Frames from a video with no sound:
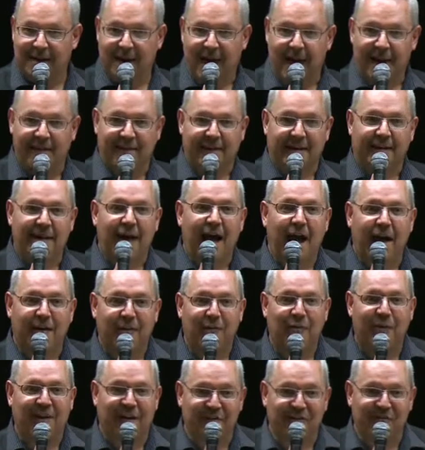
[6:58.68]
I said Hutt
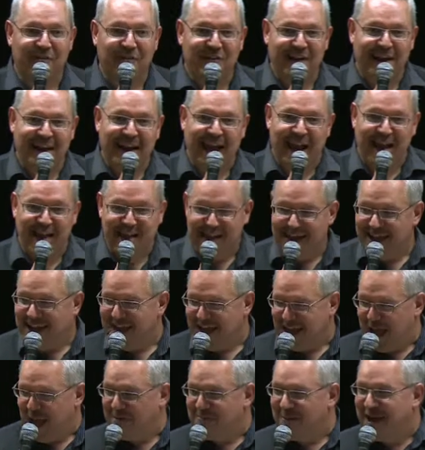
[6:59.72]
and Christian. I
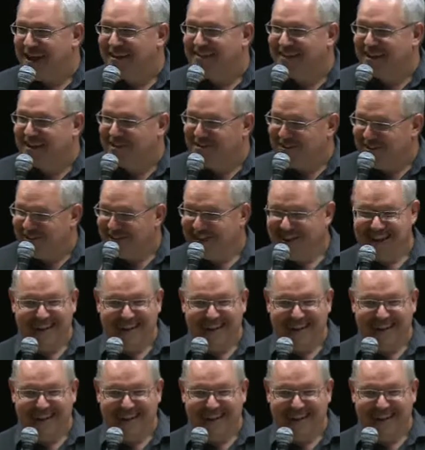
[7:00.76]
make that.